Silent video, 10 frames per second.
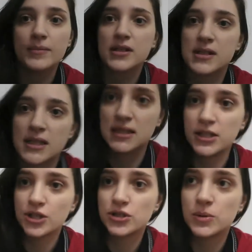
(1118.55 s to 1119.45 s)
because I'll
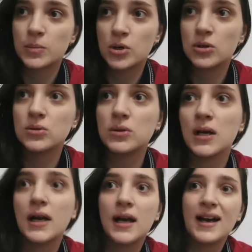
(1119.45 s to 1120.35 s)
see her tomorrow.
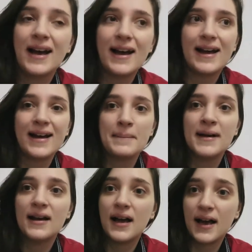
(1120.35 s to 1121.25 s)

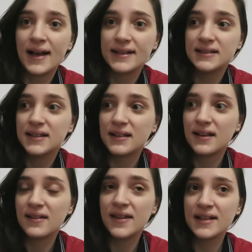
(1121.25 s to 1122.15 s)
And
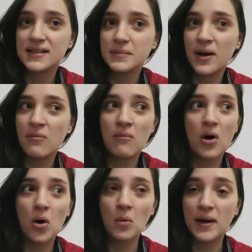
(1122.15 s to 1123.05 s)
that's about
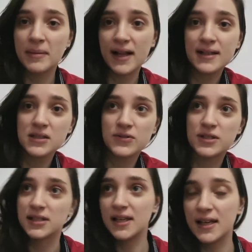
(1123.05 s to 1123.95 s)
all my plans
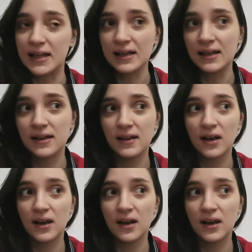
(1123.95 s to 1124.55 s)
for today.